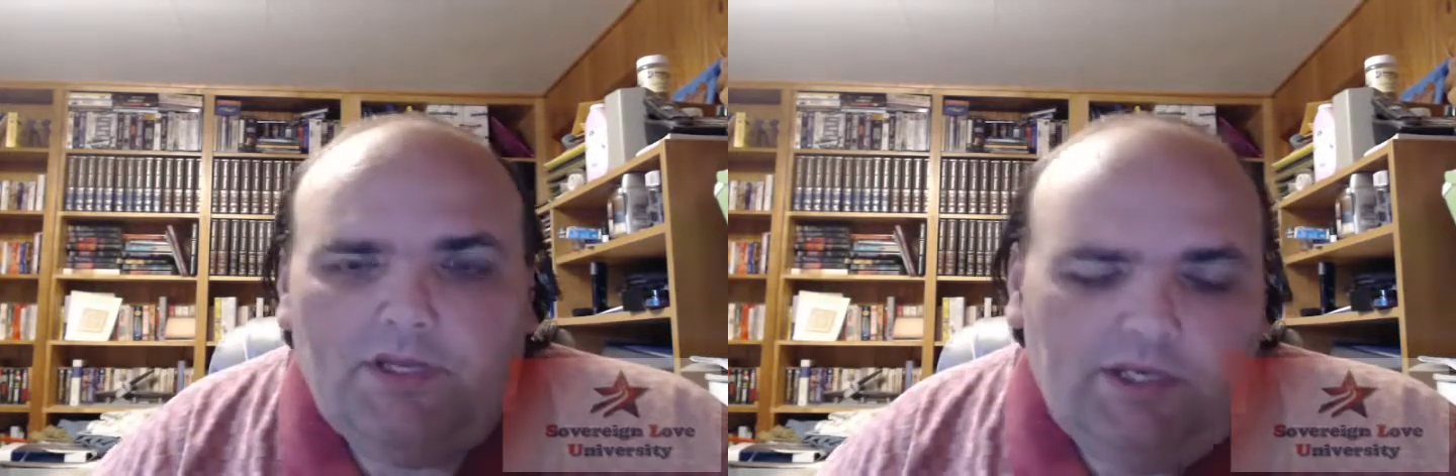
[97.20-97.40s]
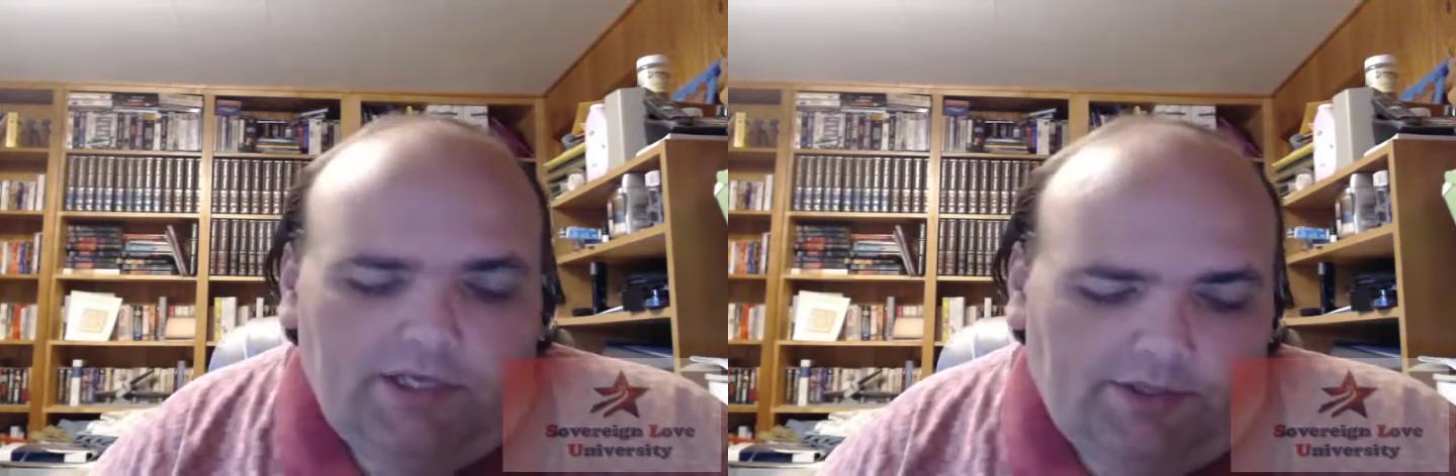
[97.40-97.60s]

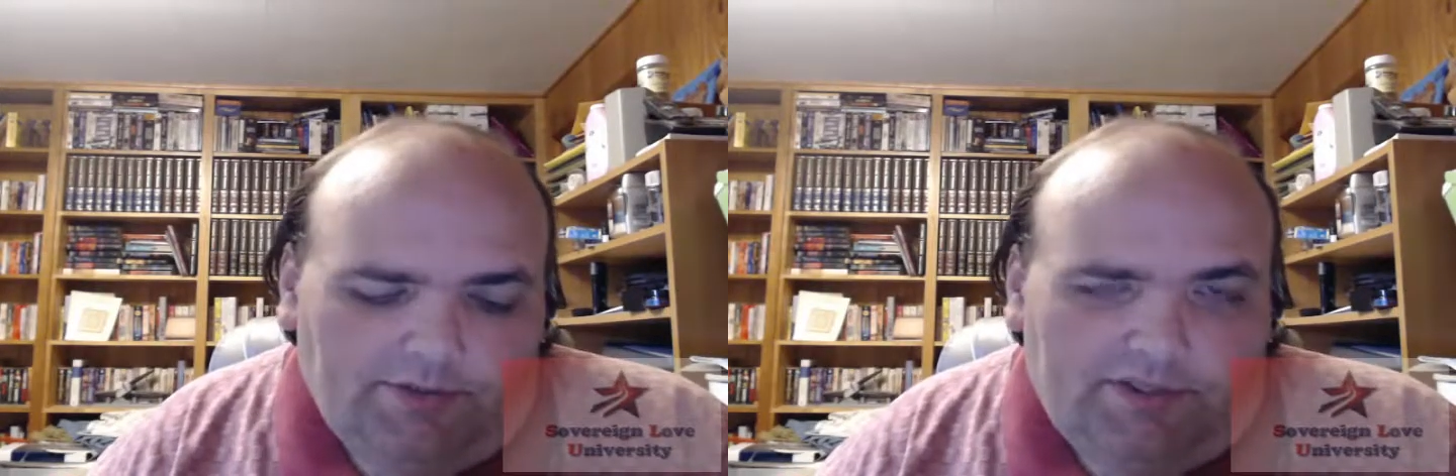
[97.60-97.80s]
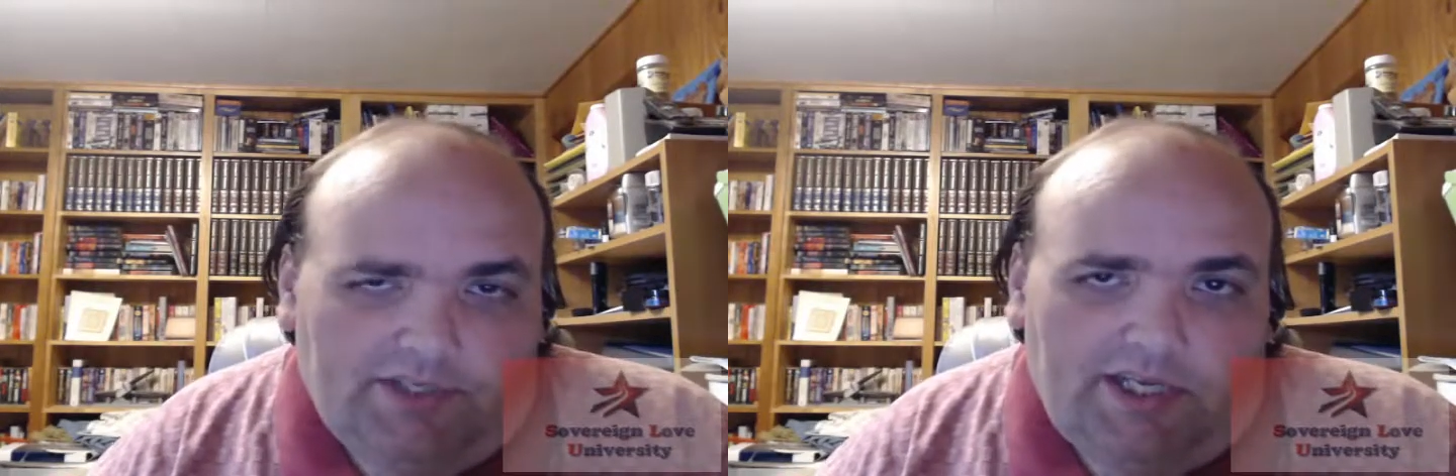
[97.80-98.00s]
you'll
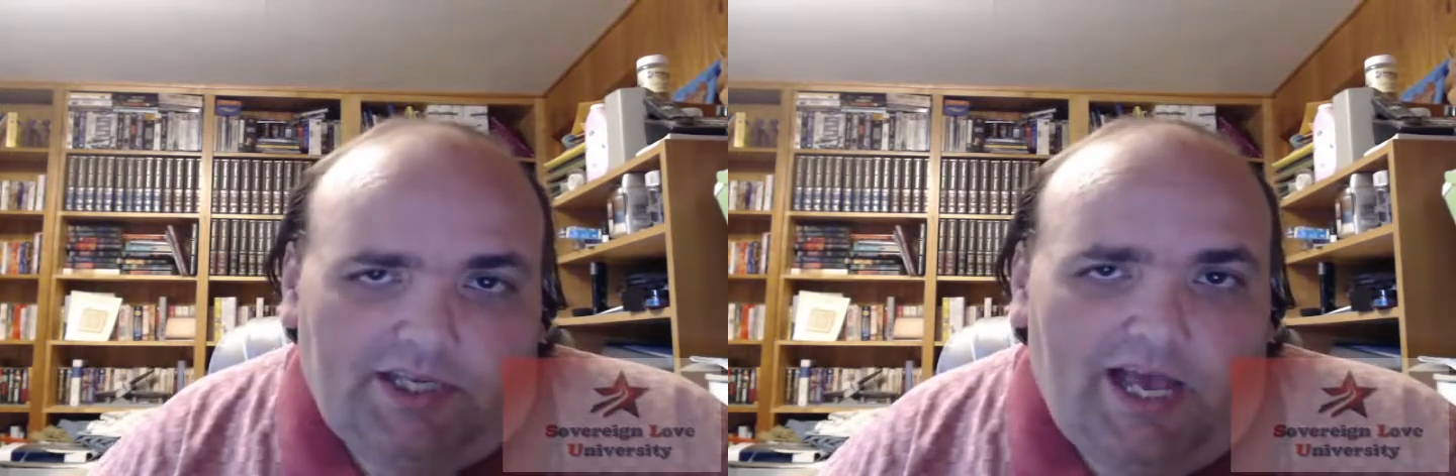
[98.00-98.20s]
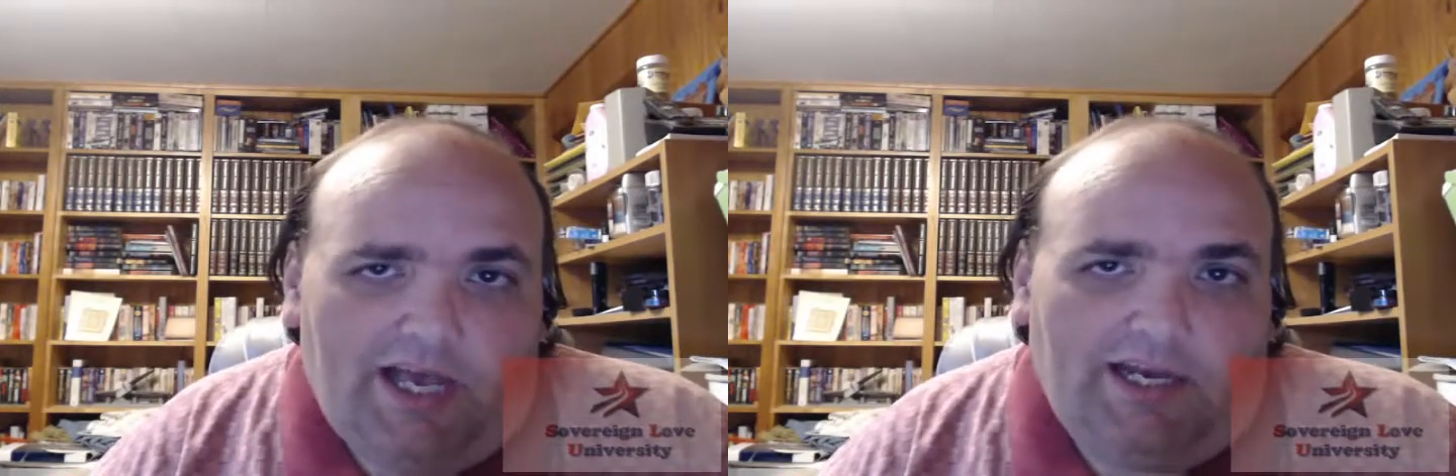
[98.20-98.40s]
see
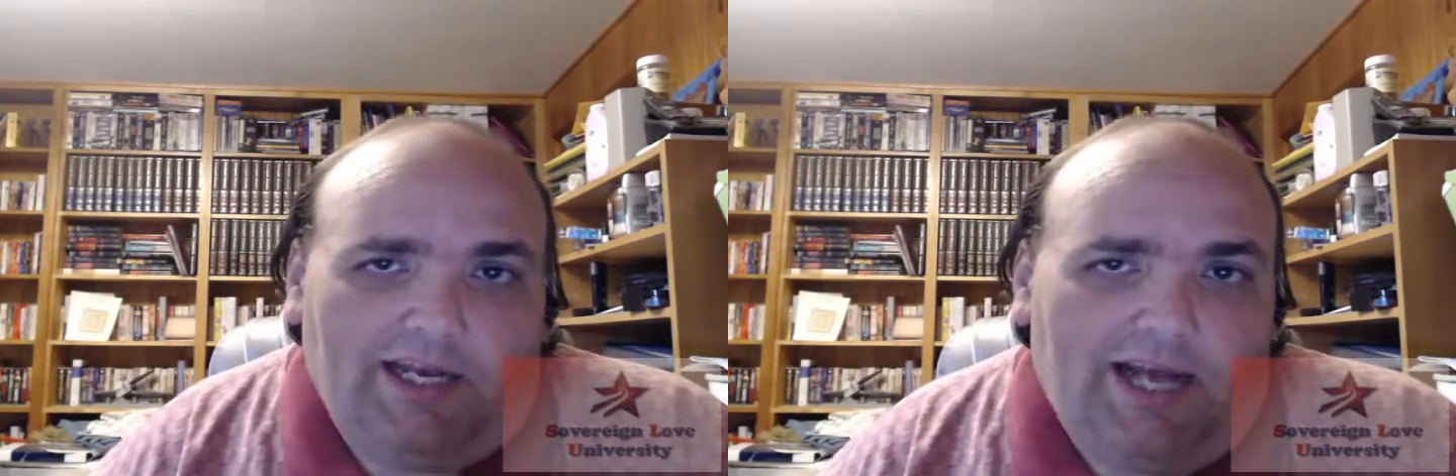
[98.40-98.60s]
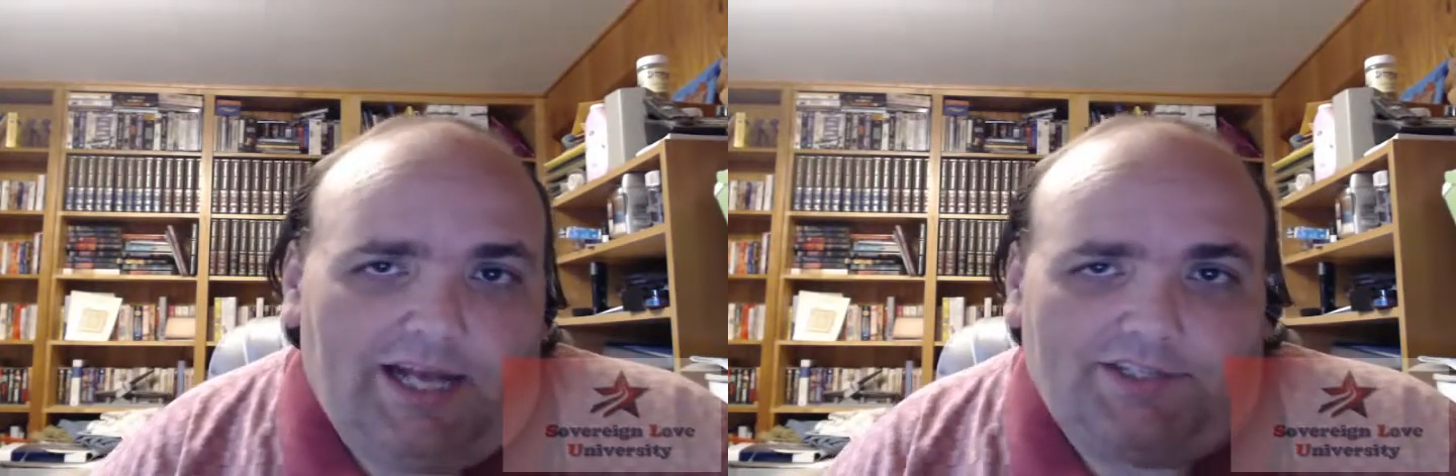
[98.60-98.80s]
that
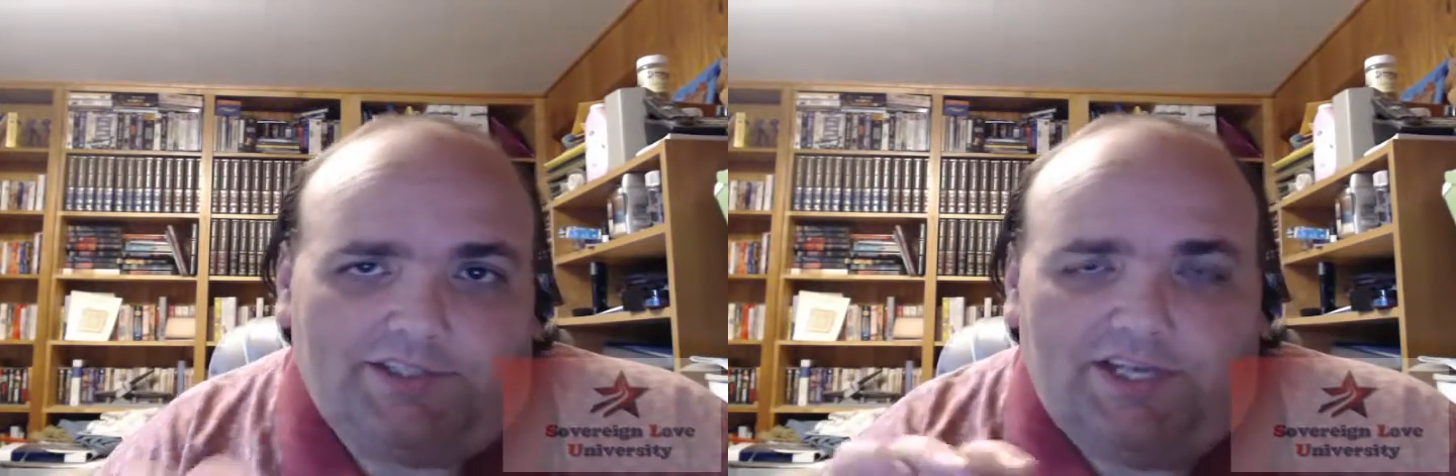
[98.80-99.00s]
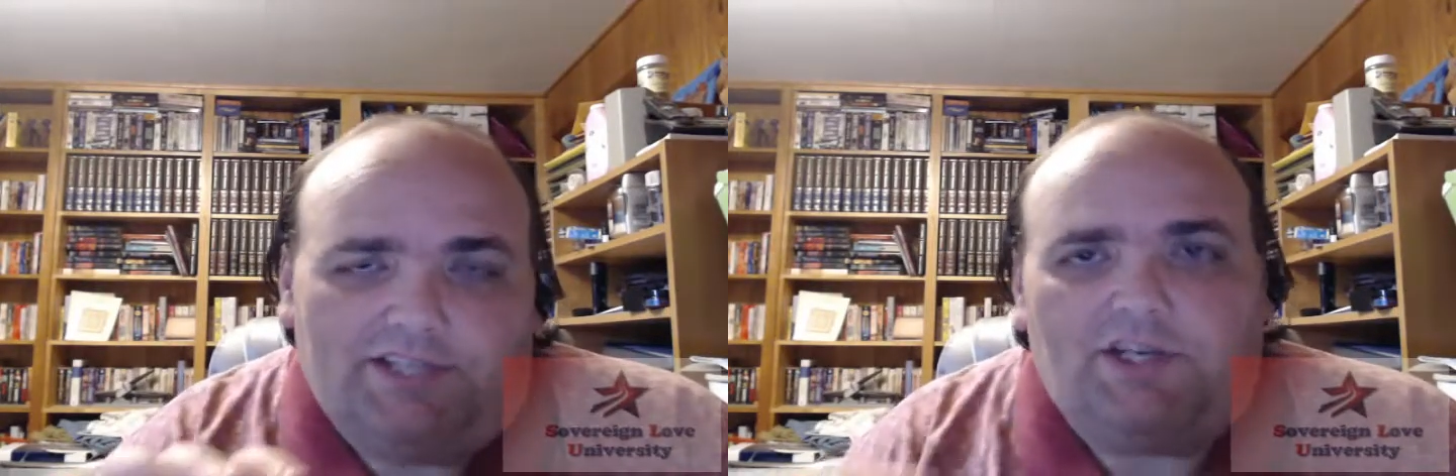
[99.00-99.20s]
it actually
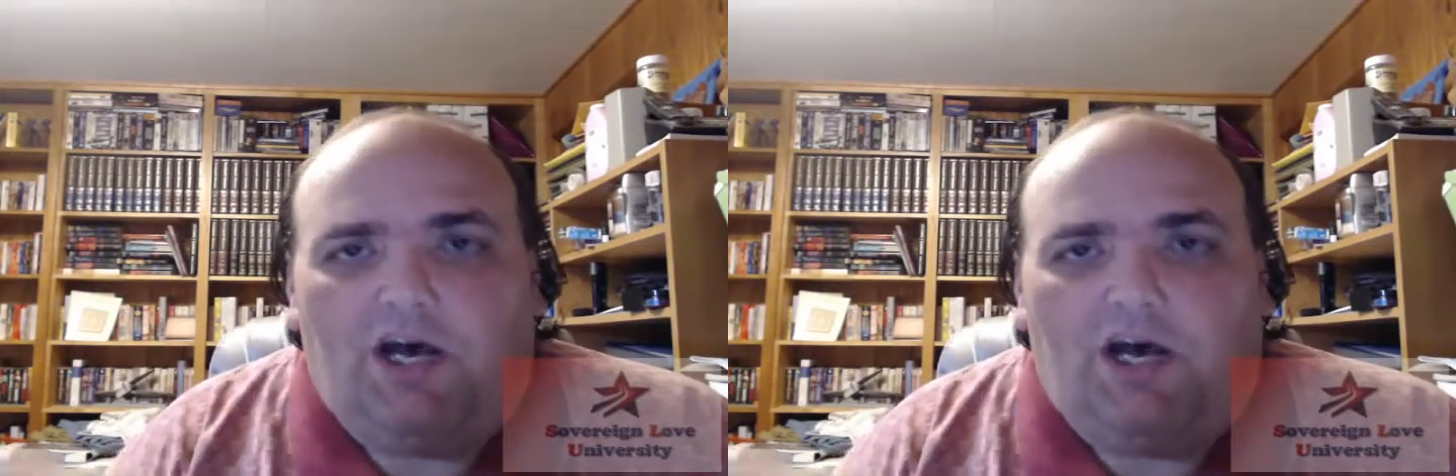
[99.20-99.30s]
says